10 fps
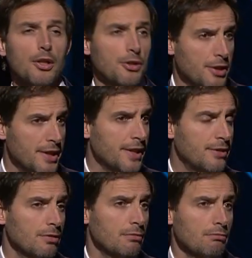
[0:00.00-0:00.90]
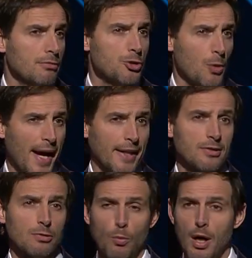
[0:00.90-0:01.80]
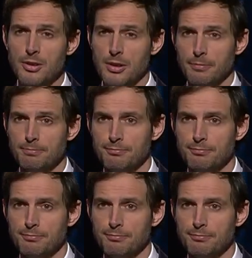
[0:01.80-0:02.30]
the need to act wisely.